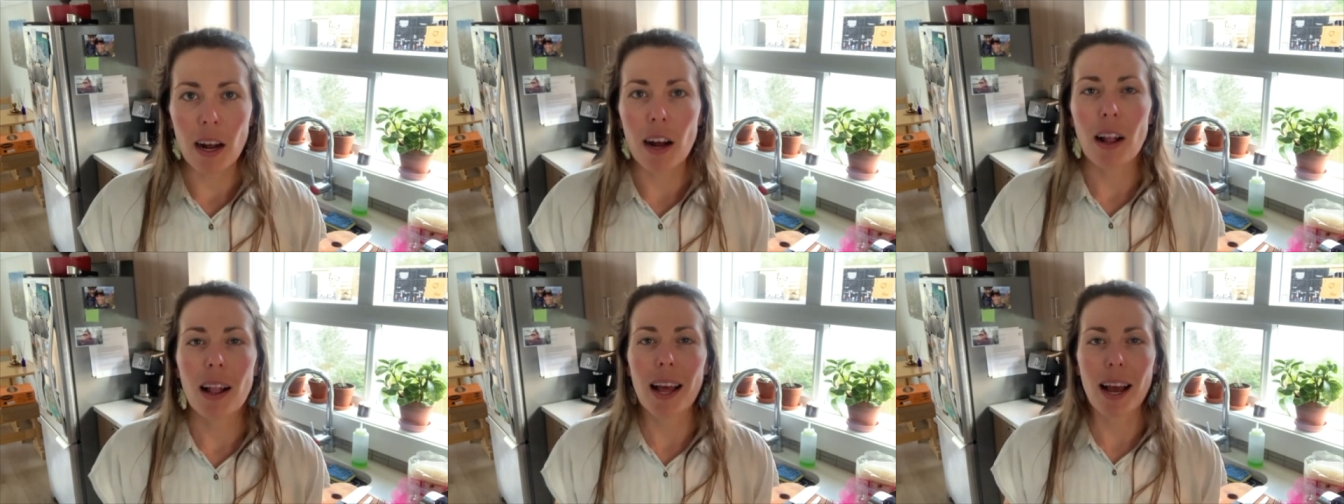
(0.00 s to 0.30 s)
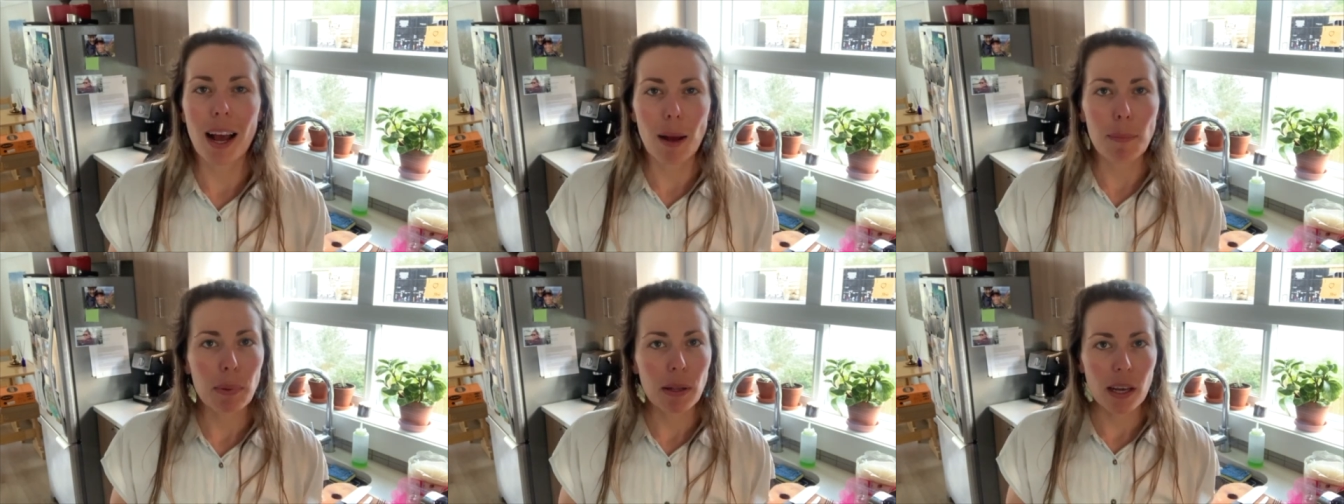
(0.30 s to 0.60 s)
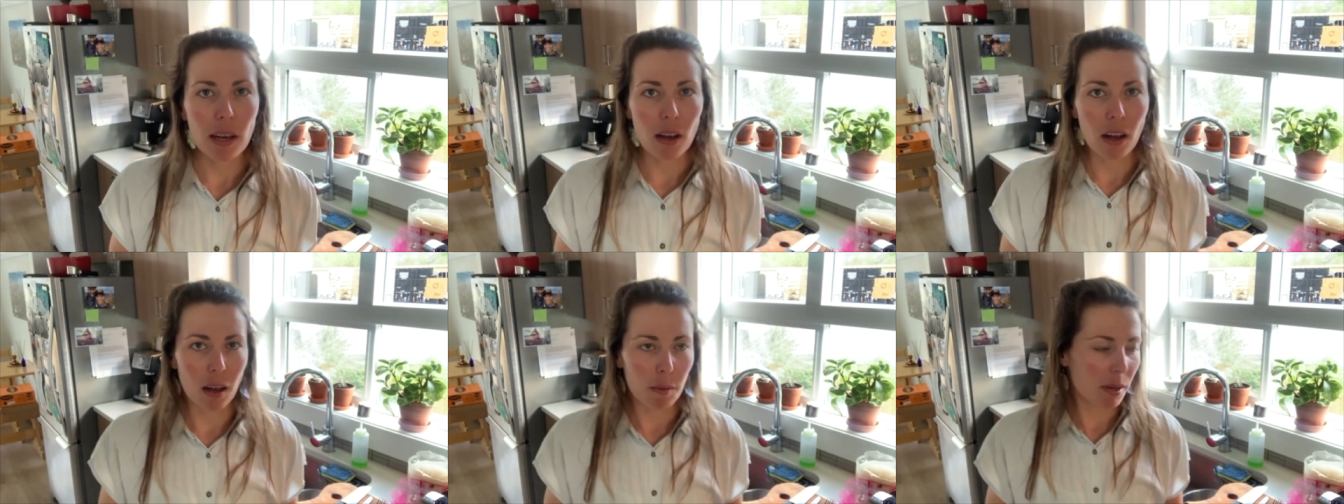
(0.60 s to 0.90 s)
I'll
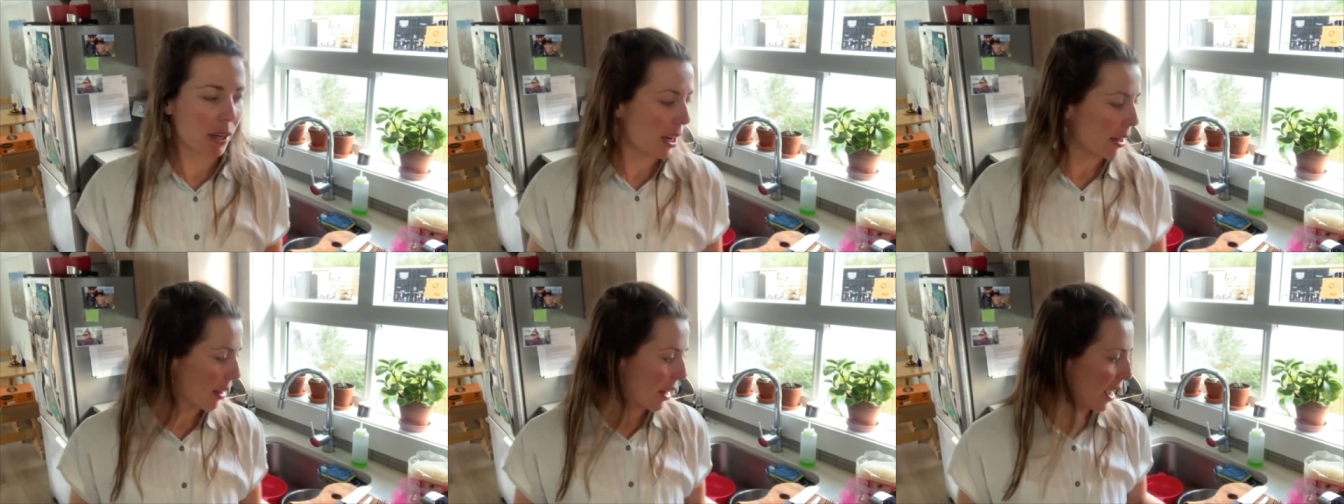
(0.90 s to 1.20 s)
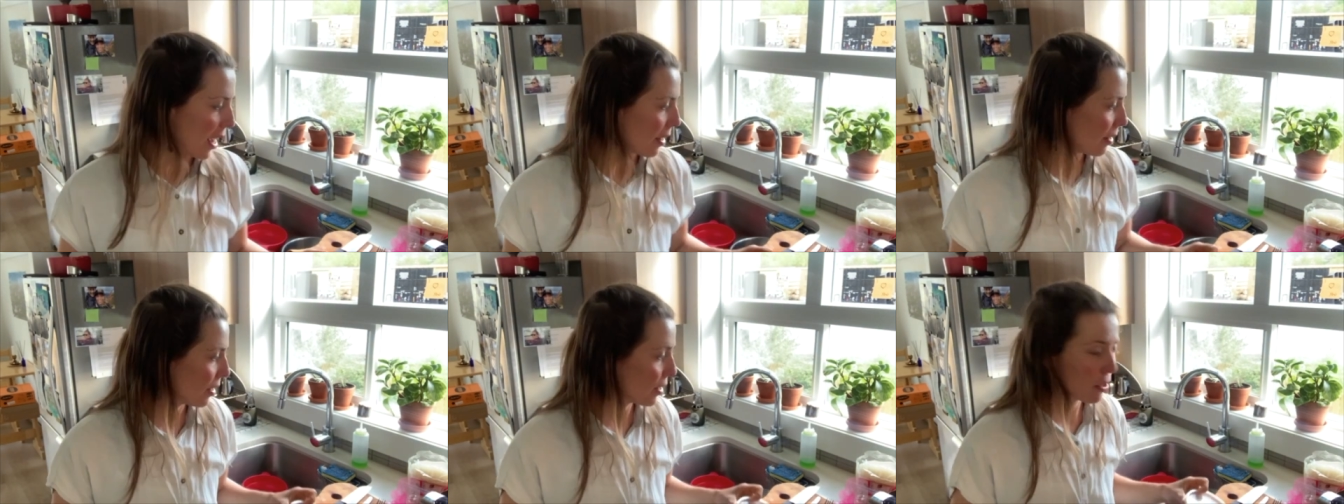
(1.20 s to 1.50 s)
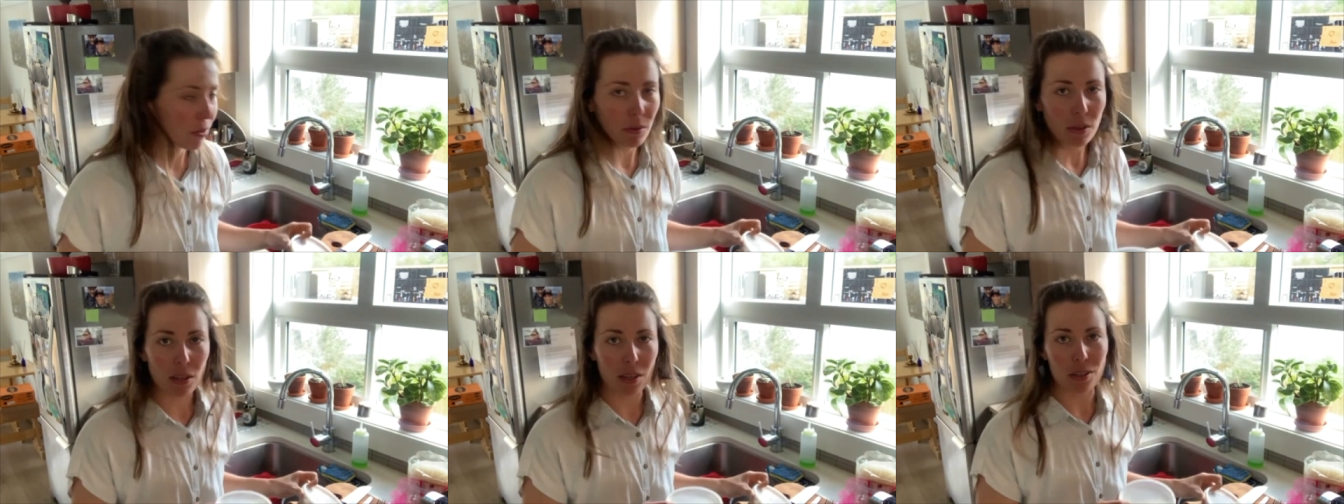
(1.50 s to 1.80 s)
happily accommodate that.
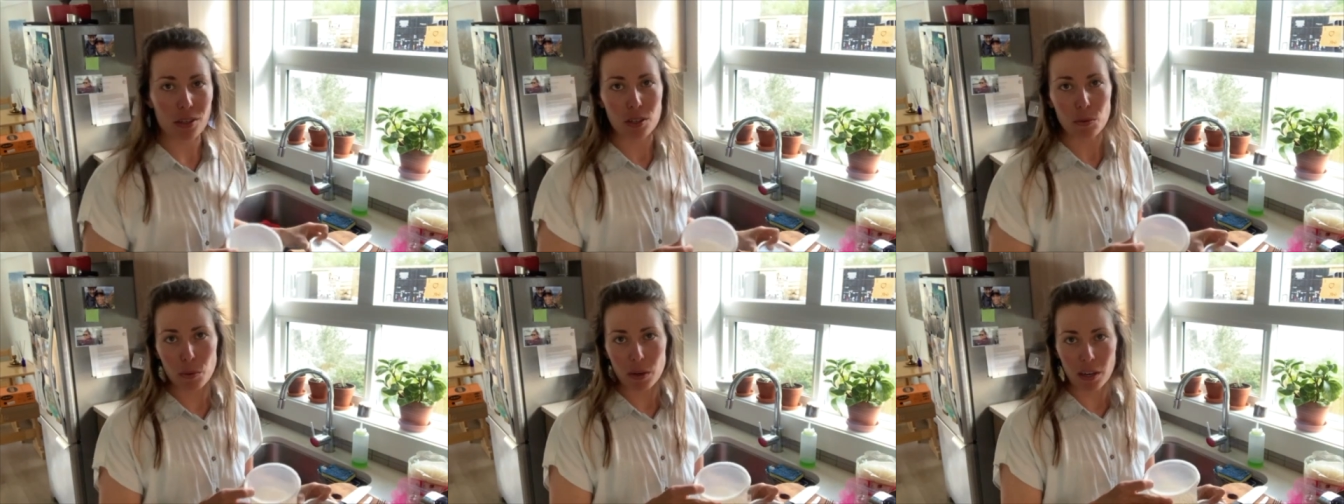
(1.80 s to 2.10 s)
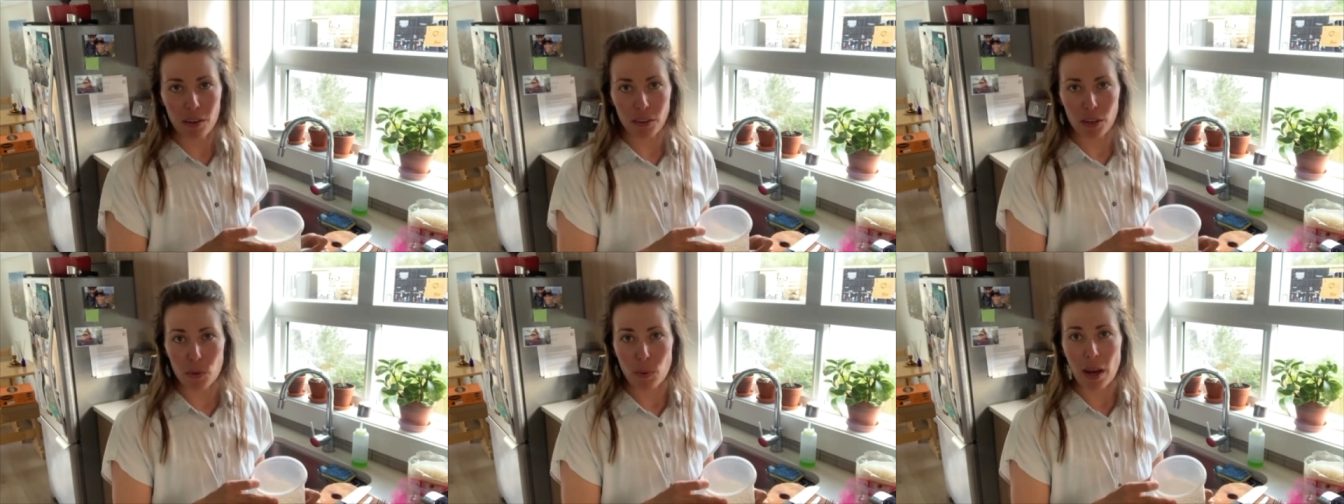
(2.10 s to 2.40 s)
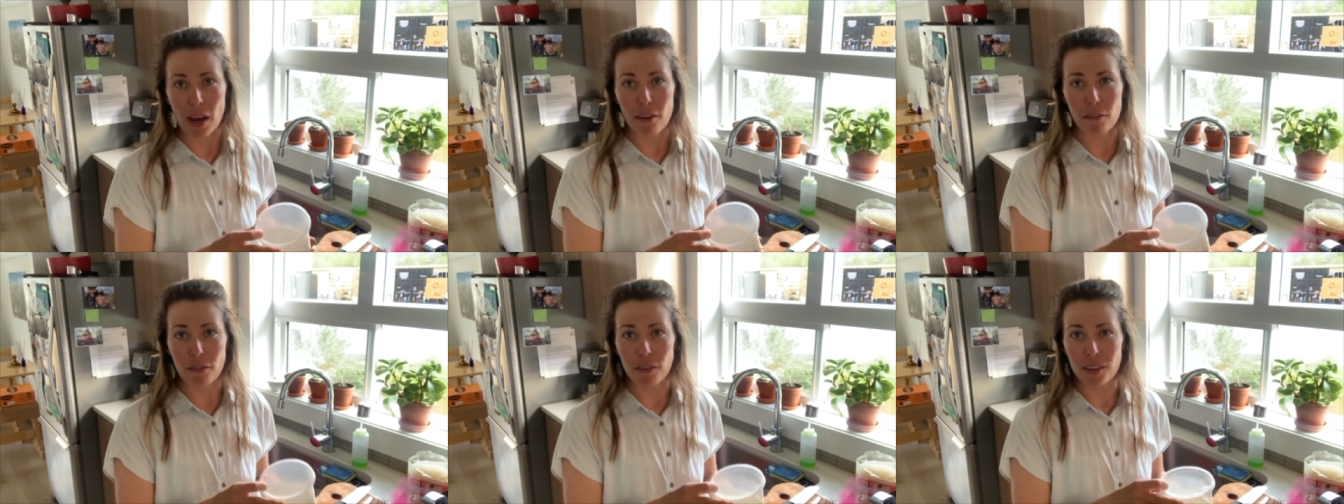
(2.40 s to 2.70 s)
It's really just whatever you
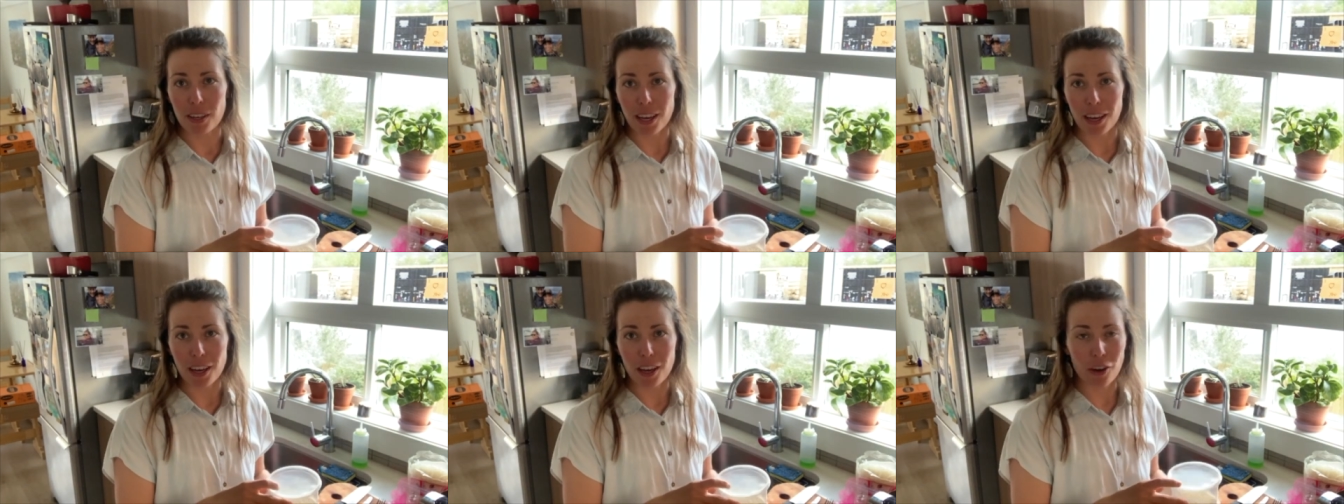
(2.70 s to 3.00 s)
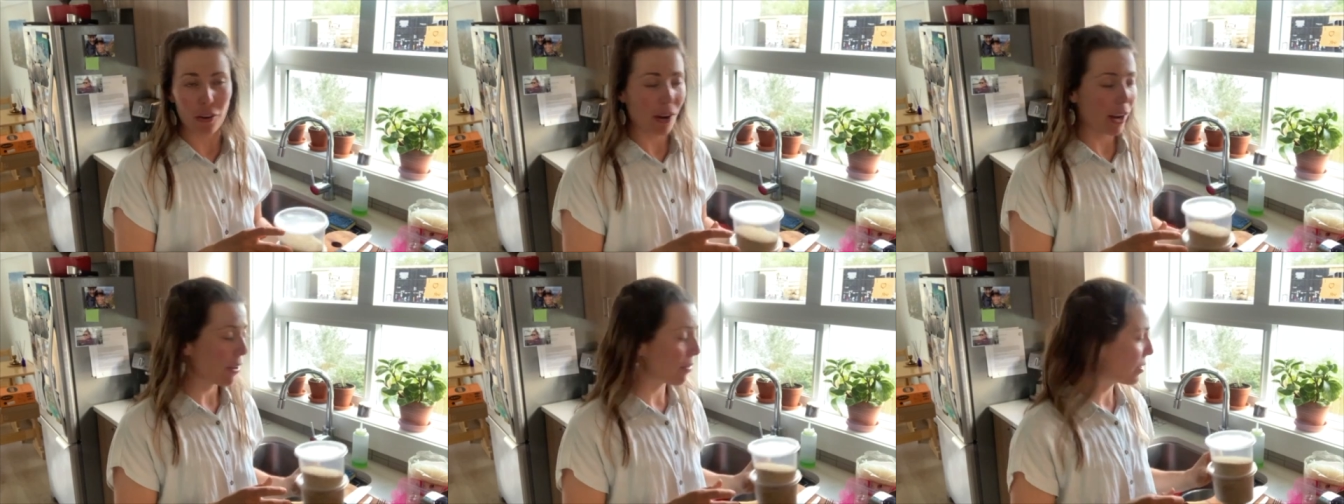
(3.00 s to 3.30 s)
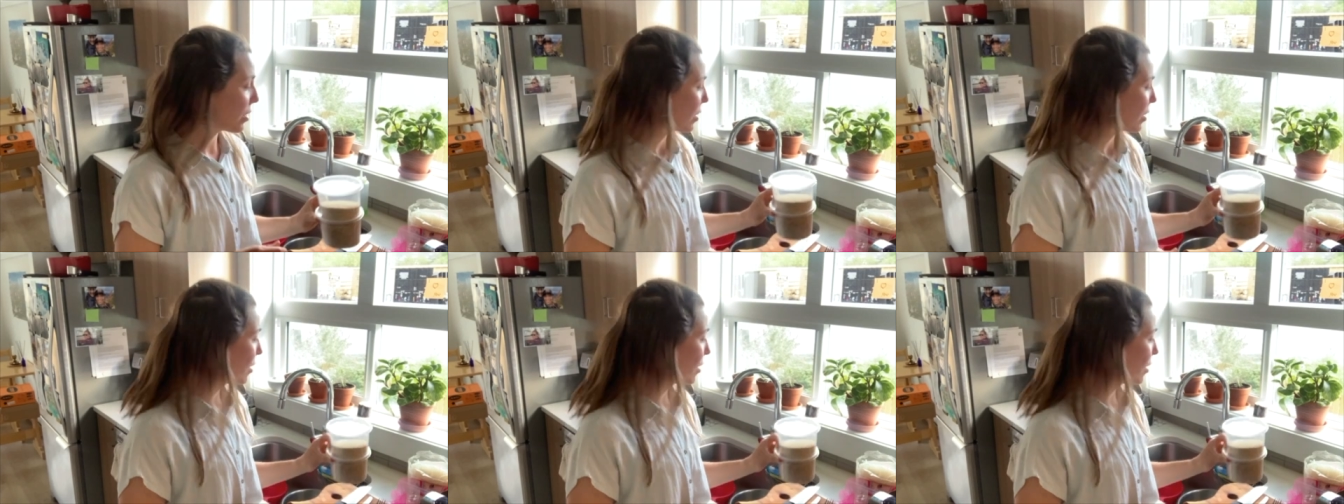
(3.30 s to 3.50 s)
have kicking around.